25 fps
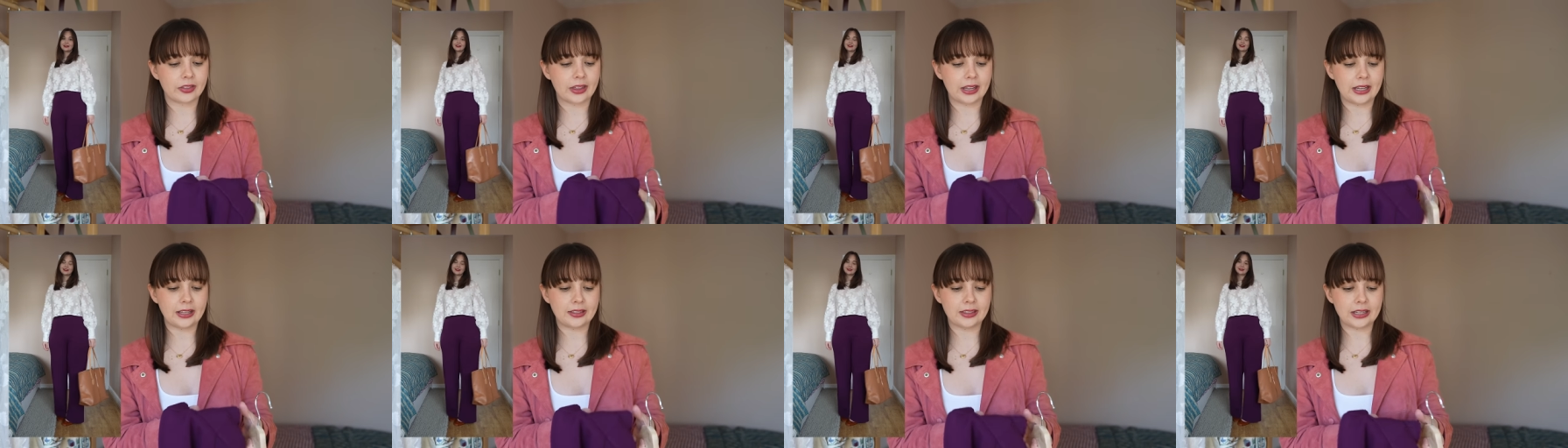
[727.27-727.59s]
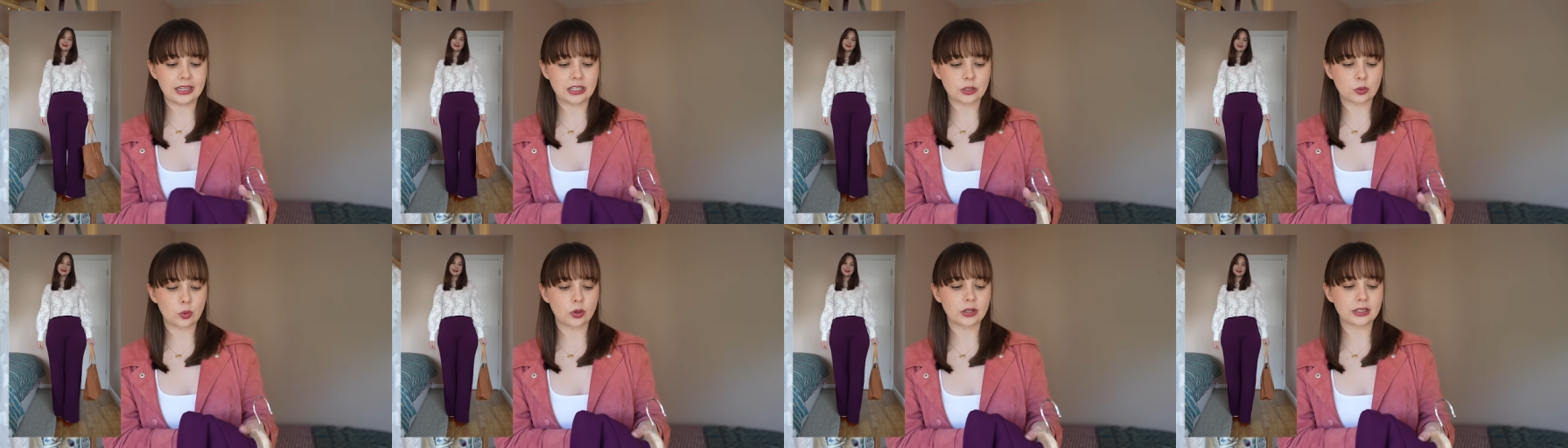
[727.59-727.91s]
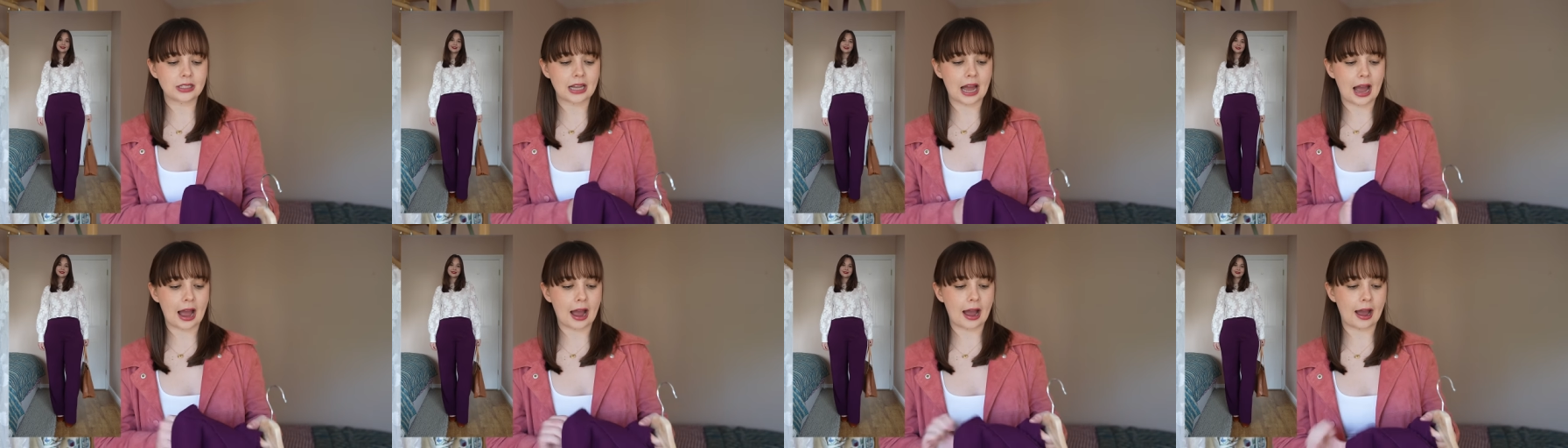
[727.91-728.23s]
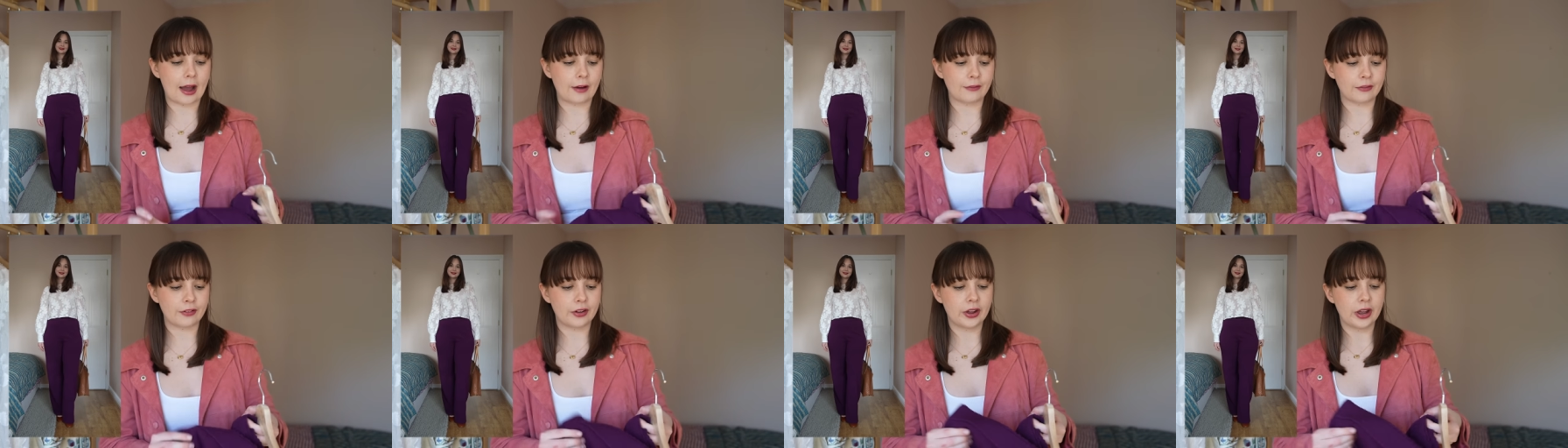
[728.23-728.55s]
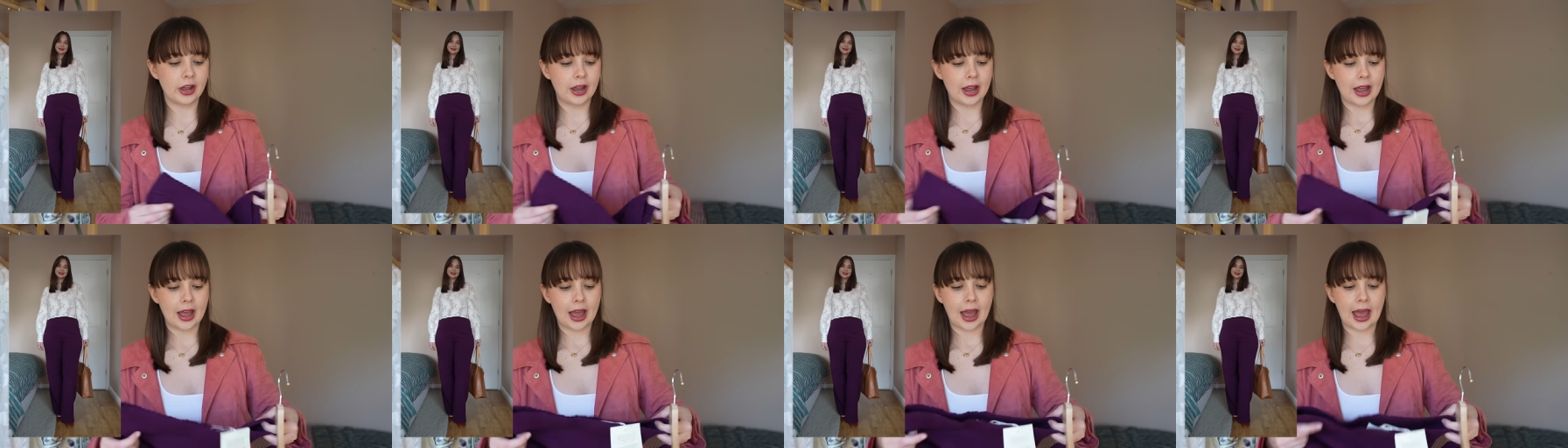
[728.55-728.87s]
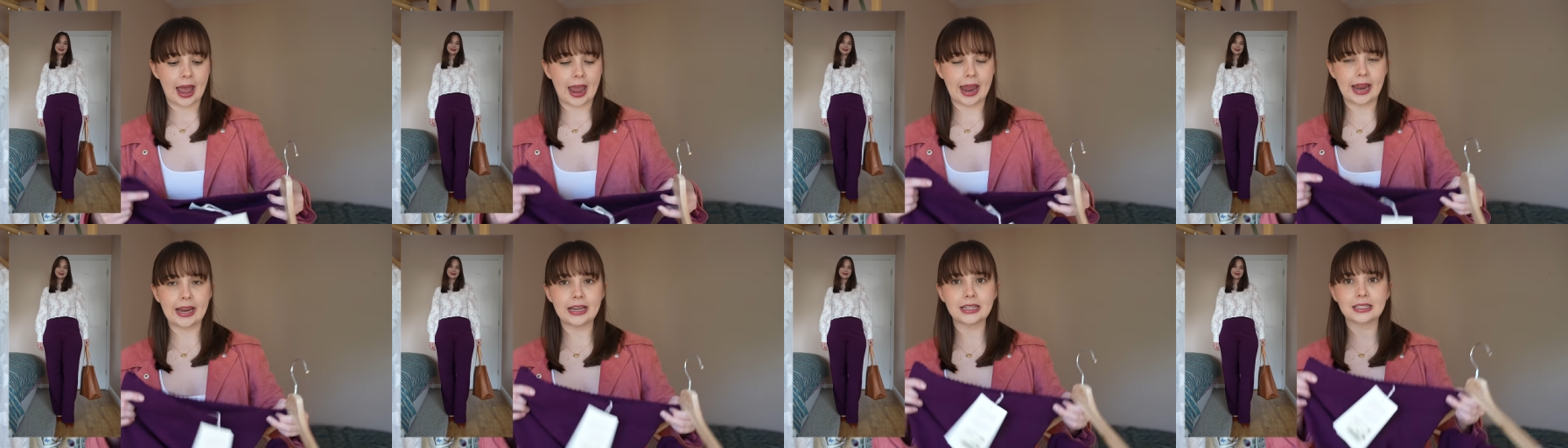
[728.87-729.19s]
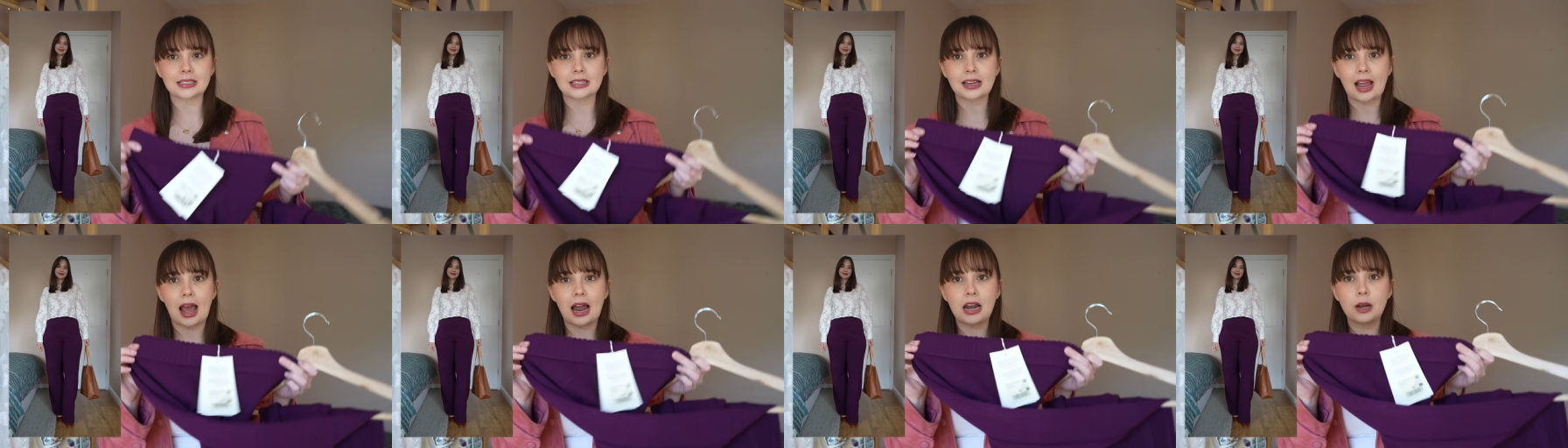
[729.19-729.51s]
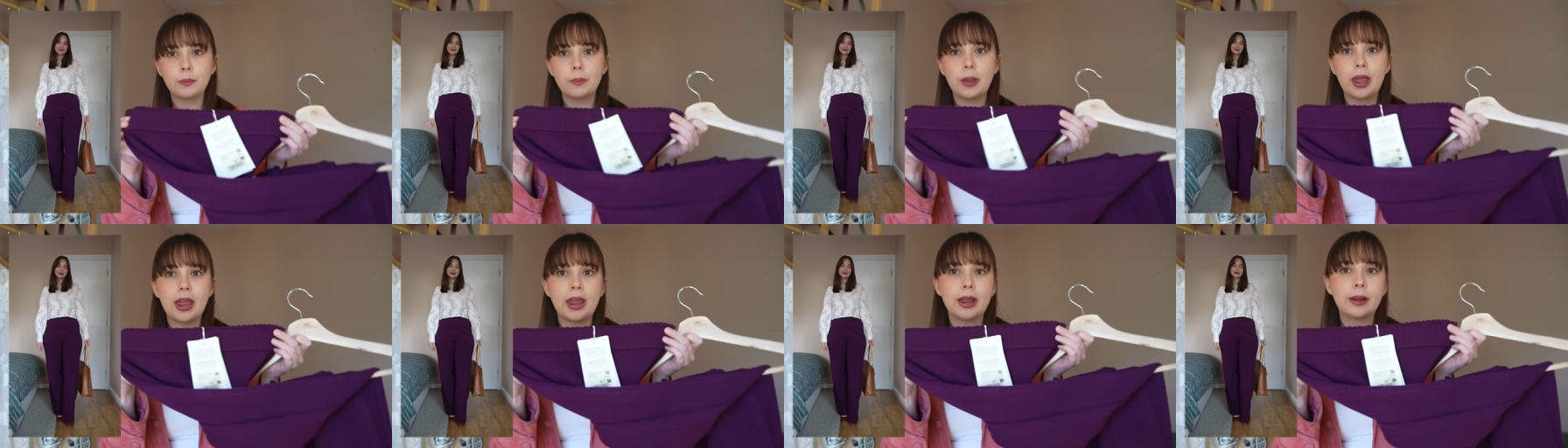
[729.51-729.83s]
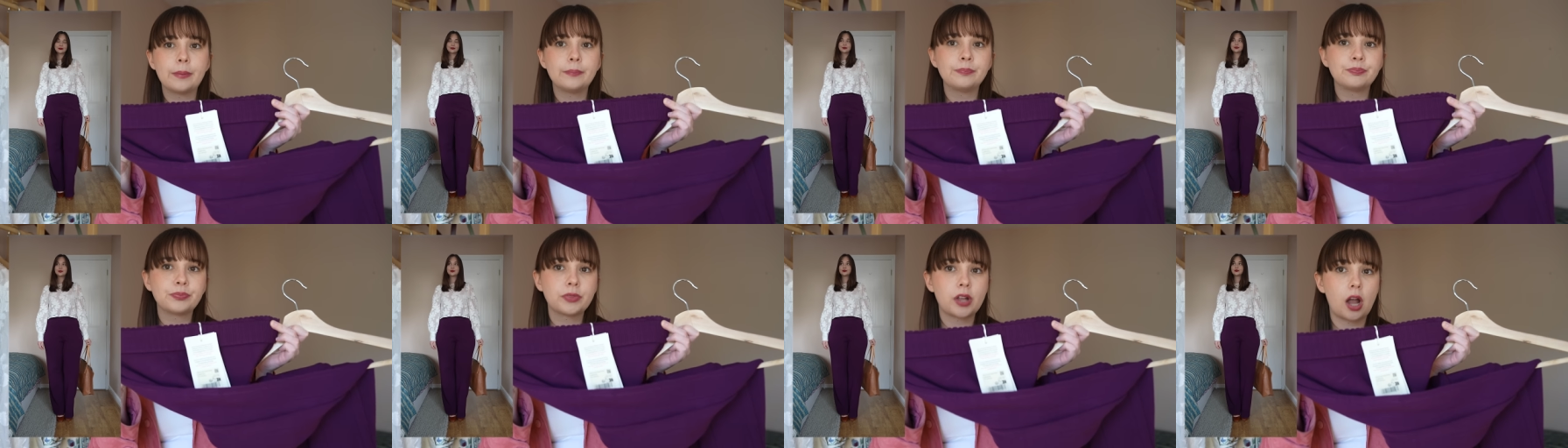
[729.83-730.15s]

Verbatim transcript: They, these ones have a scalloping